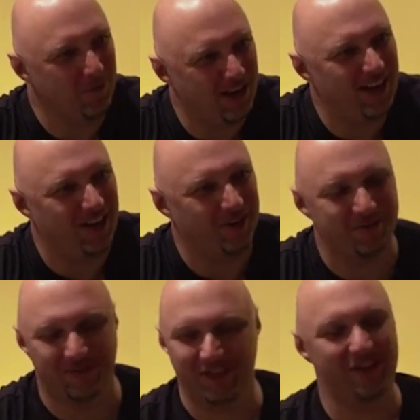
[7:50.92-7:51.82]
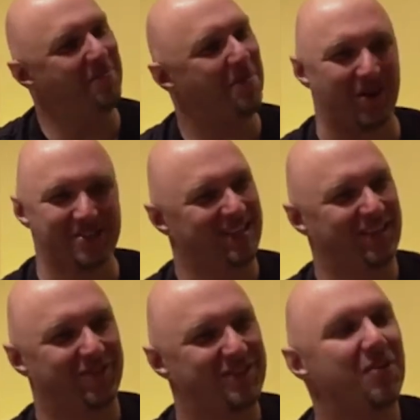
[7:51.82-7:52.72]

Wow, very positive.